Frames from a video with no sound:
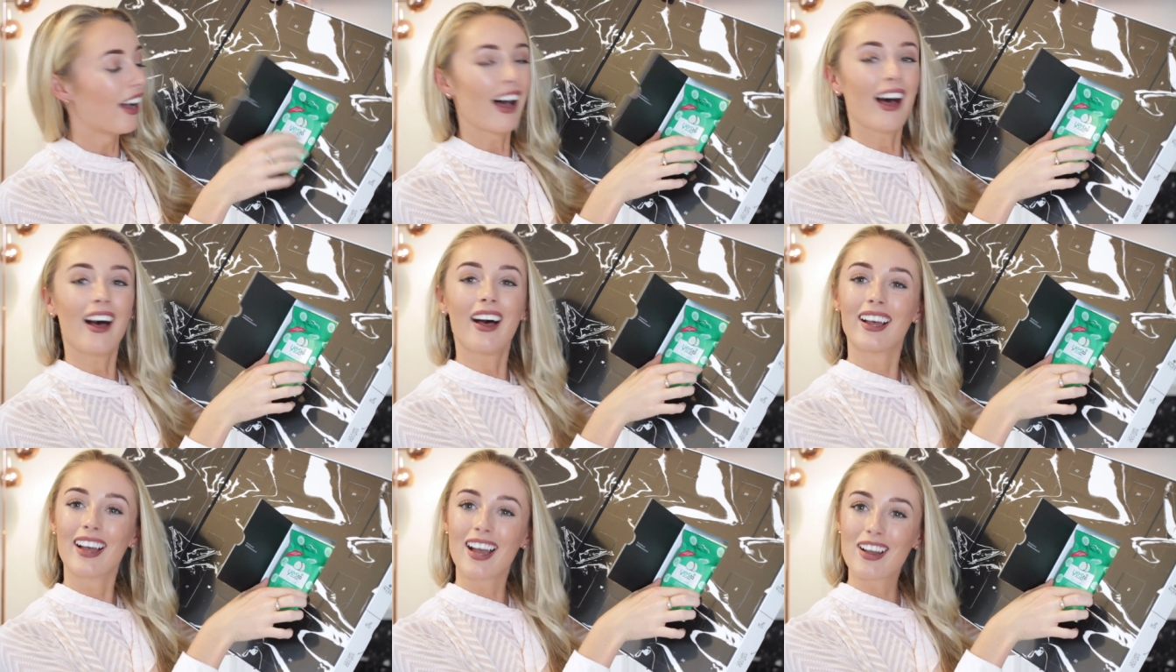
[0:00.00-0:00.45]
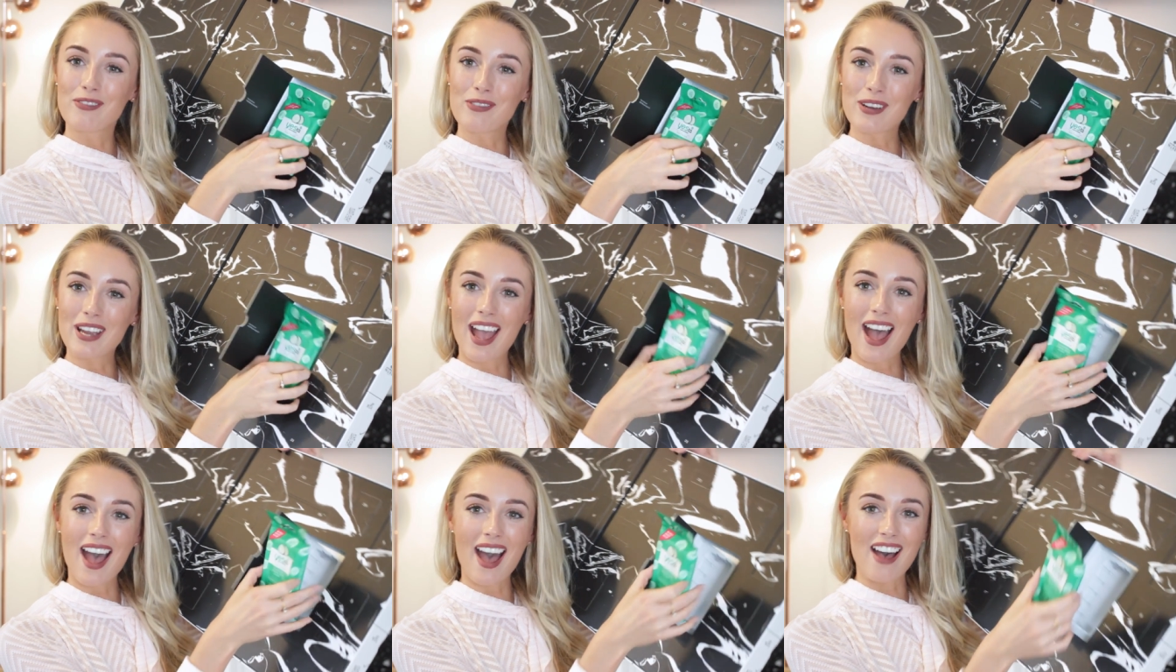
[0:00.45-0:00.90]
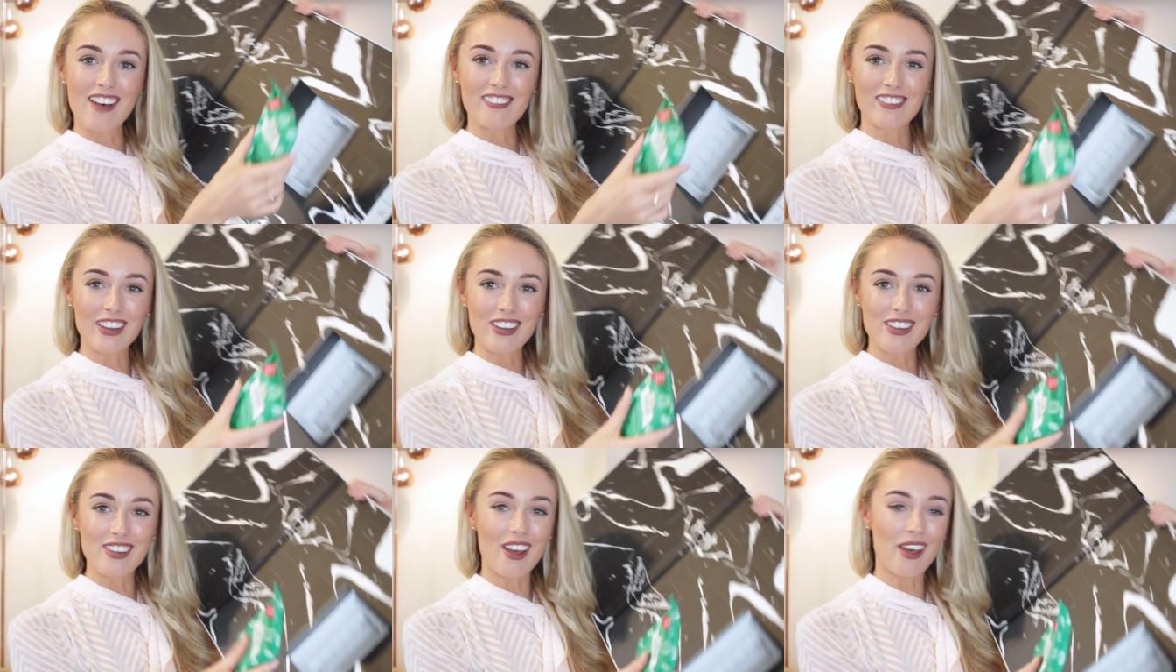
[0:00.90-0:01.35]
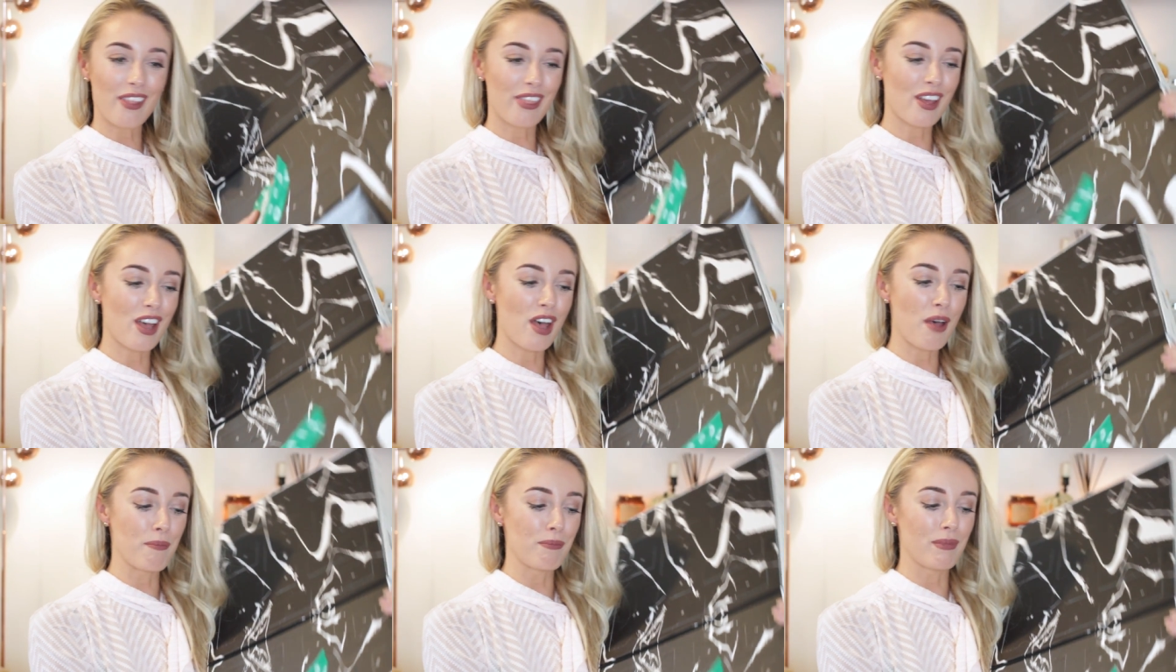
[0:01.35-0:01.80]
Ah, and we have
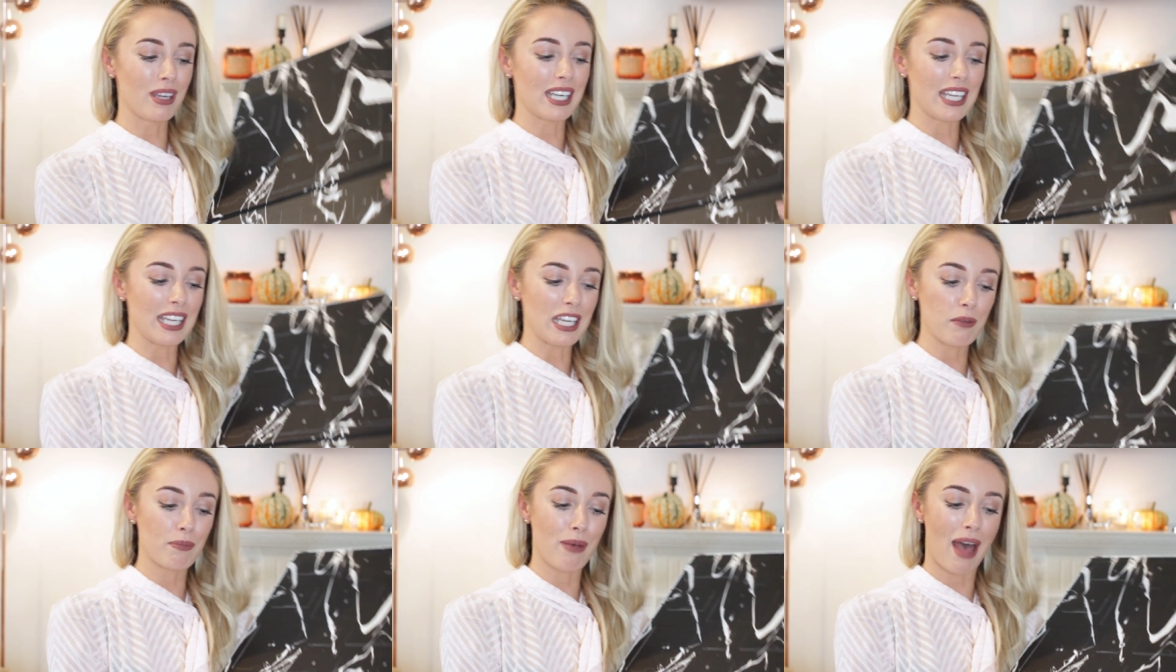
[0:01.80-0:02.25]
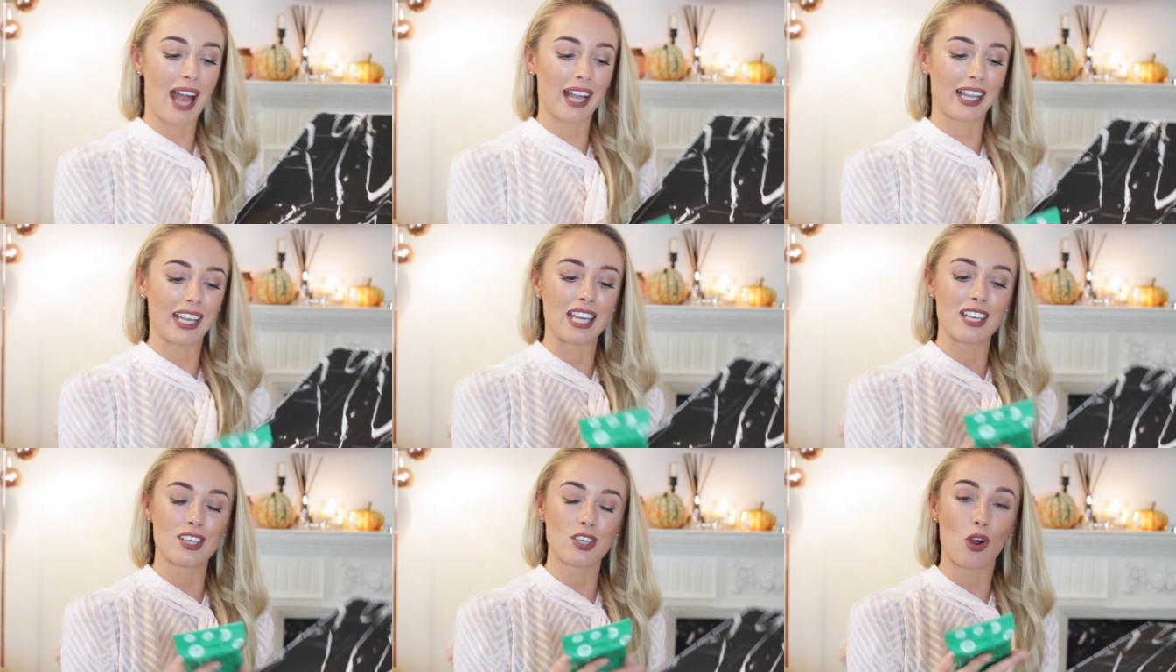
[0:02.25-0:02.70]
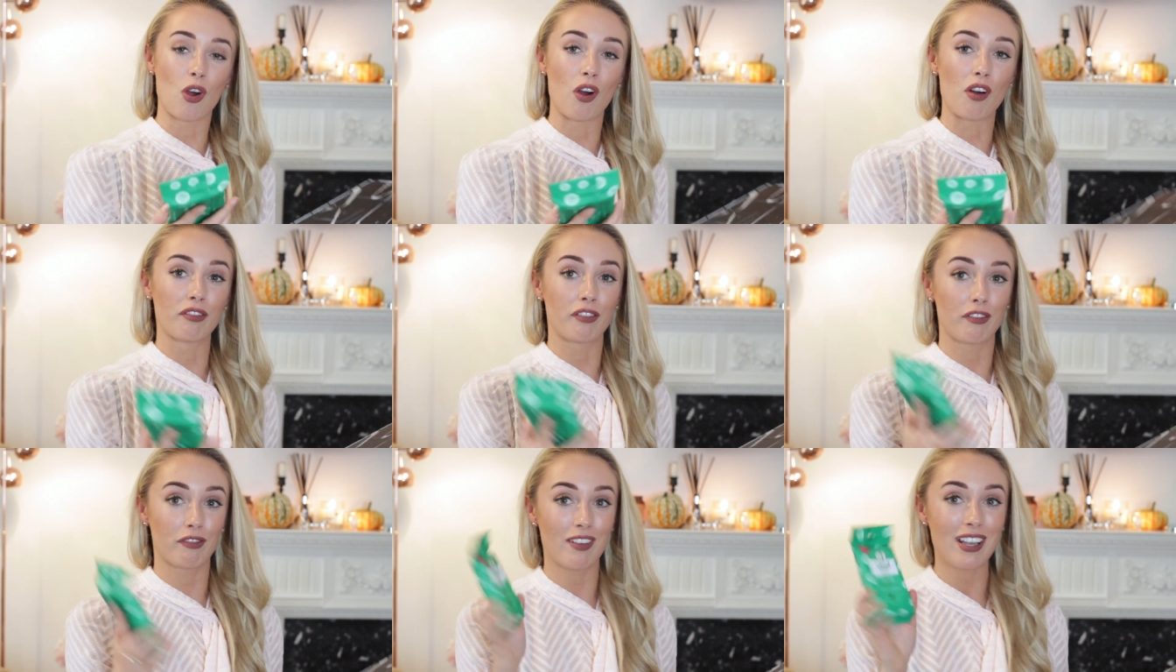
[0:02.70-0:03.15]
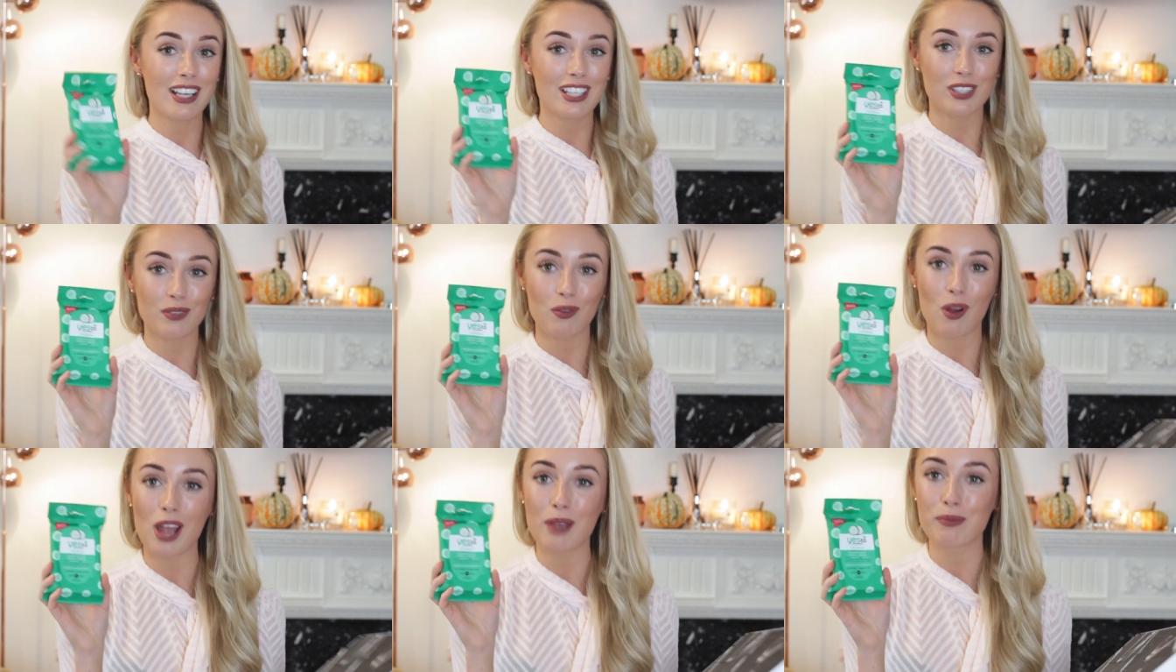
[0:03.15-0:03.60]
another mini packet of
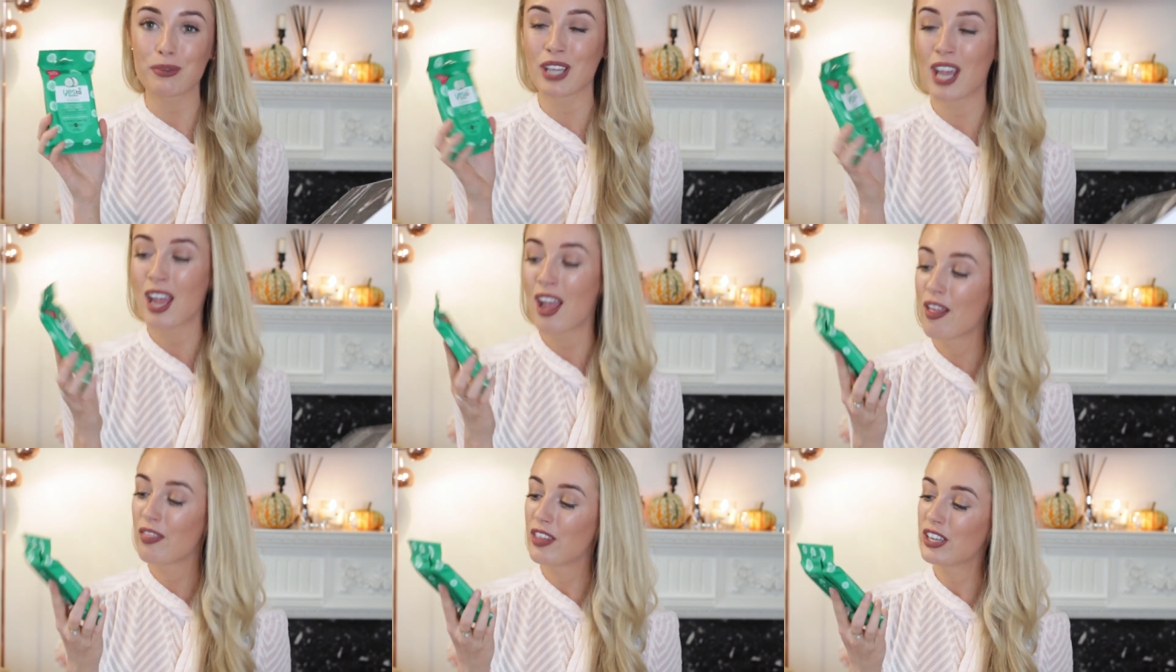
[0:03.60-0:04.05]
face wipes.